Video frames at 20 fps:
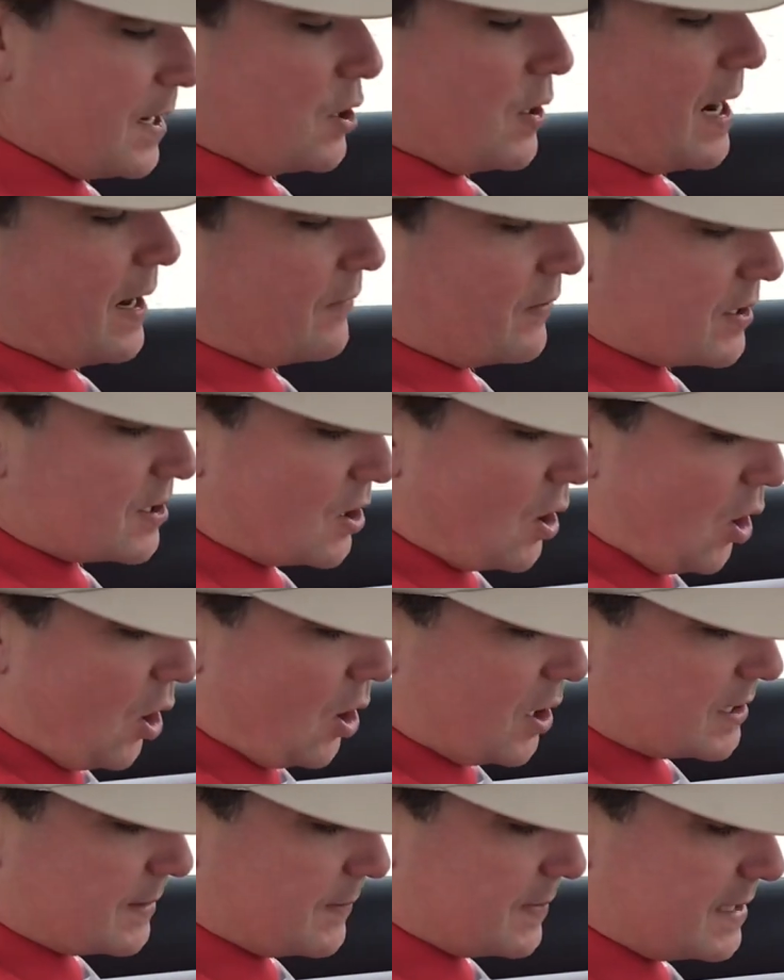you have this
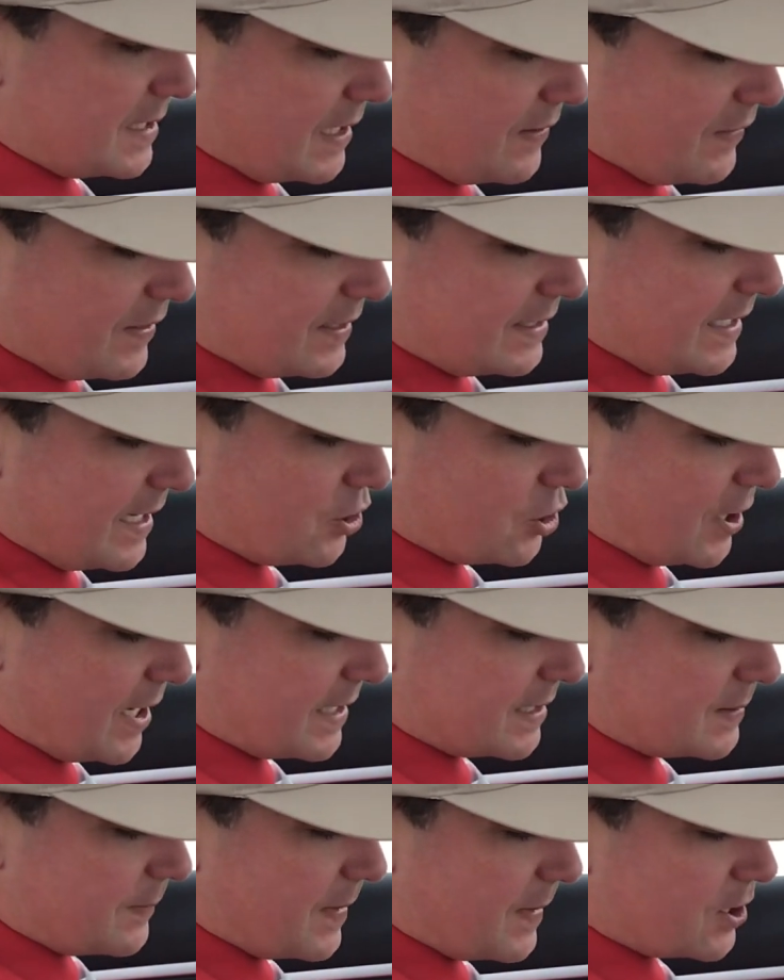awesome CVT
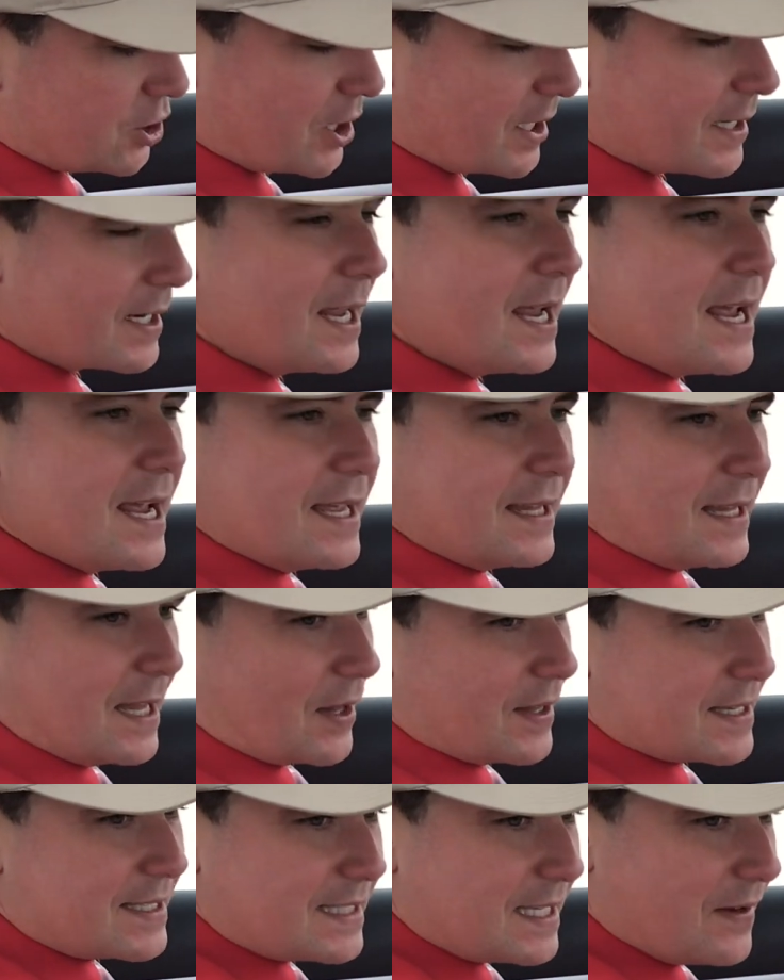transmission. Now
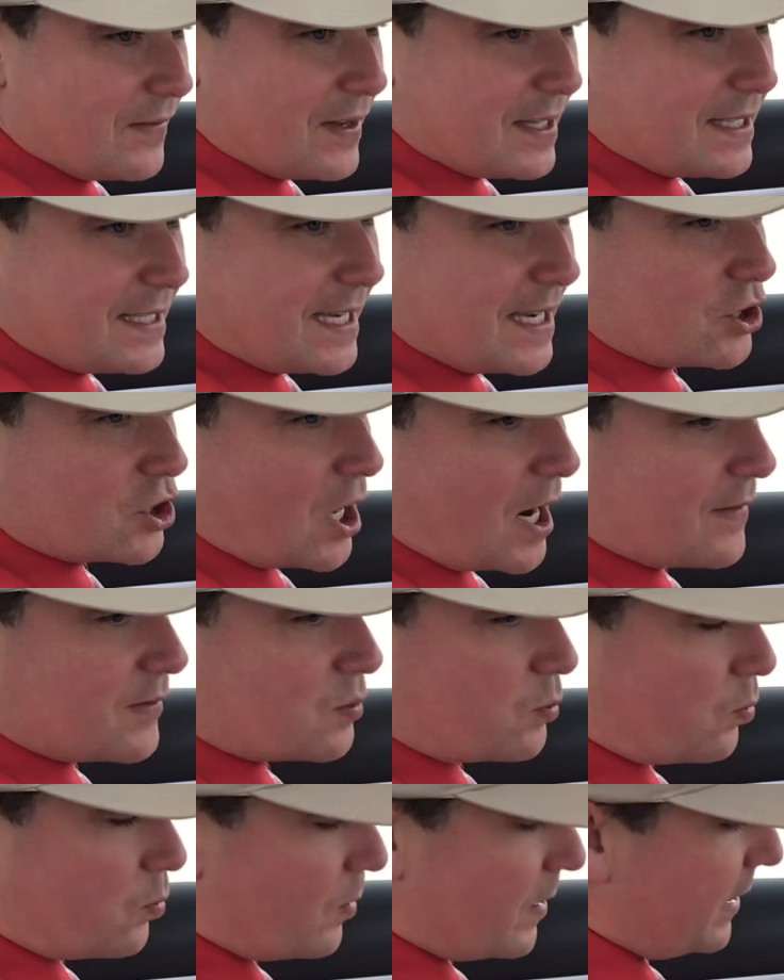this CVT drives
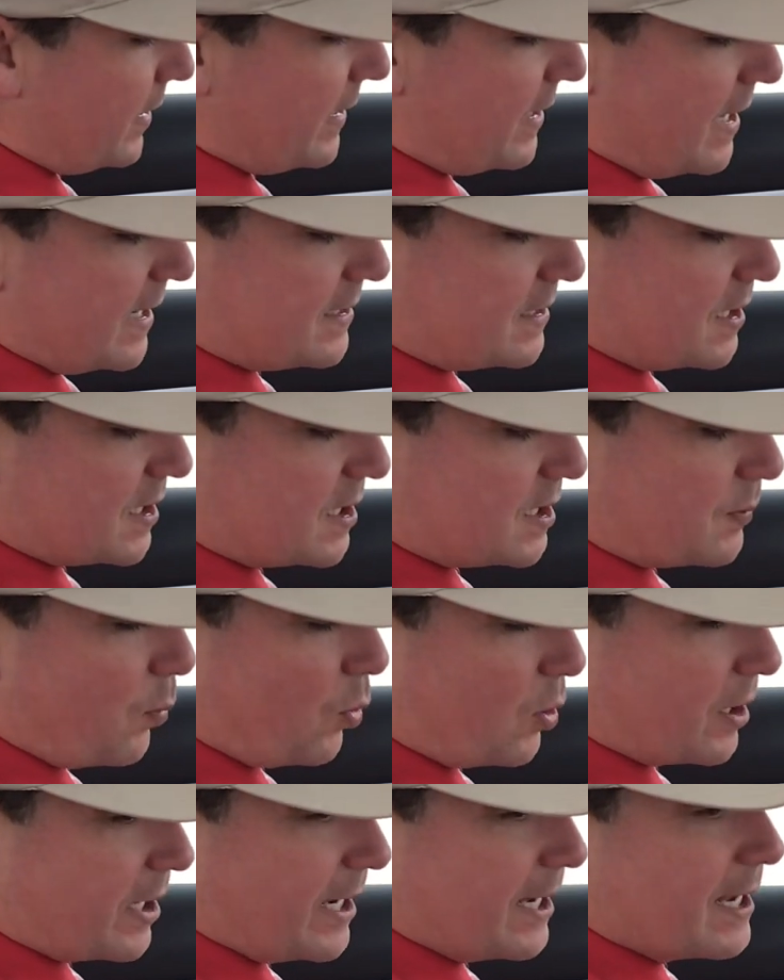really nice and
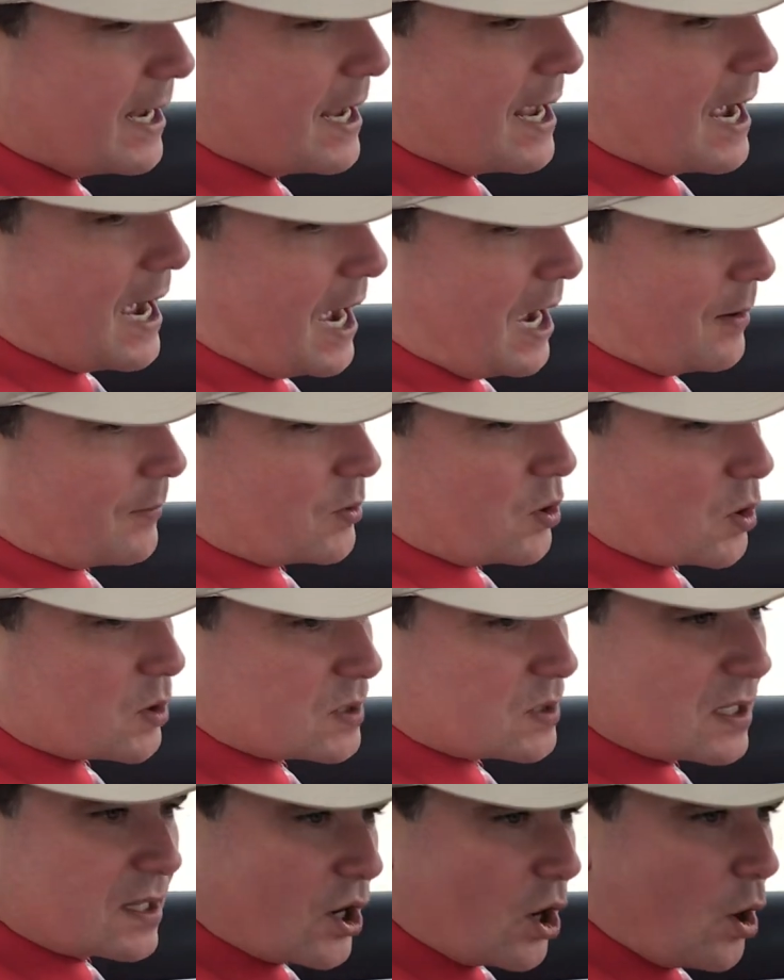sporty, goes
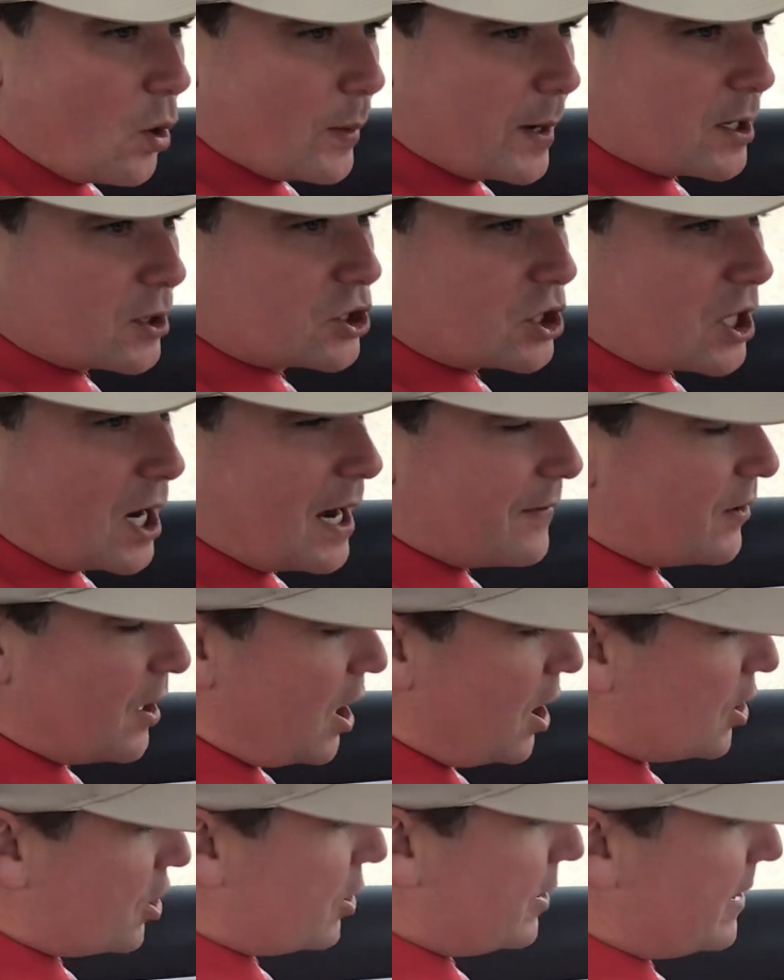with the all-wheel drive and the
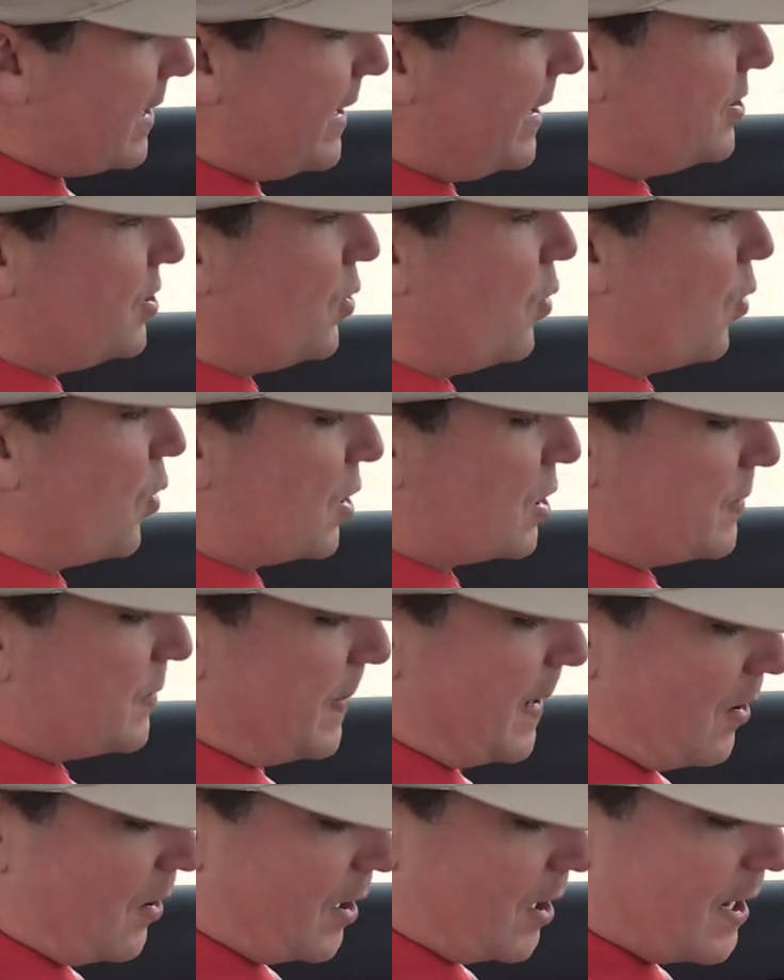182
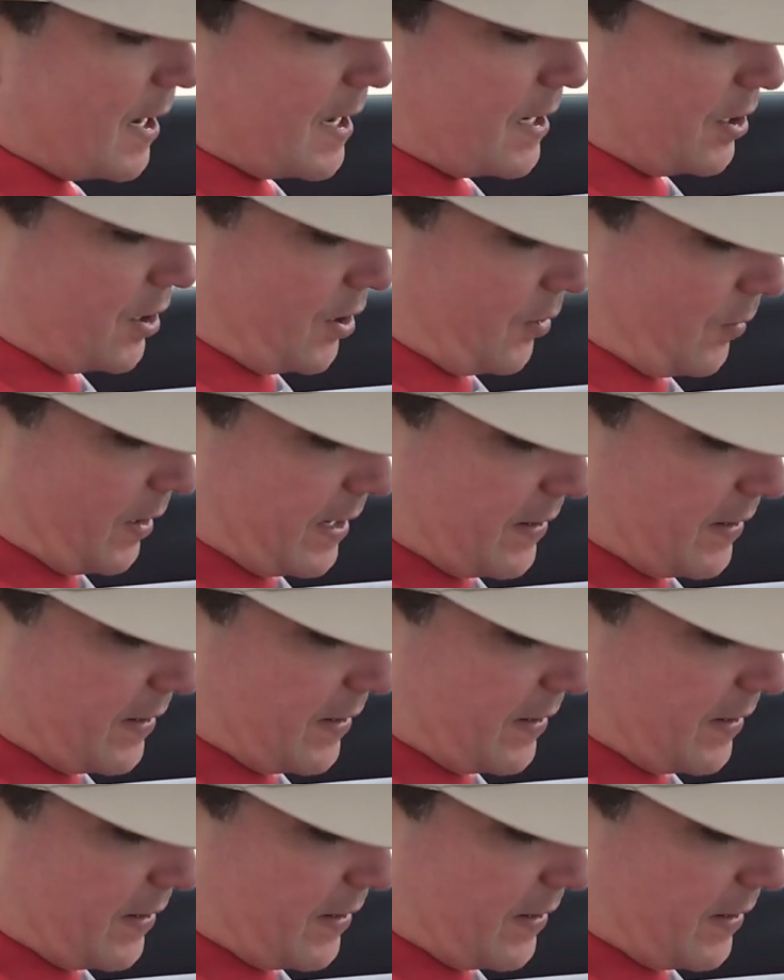horsepower. You can really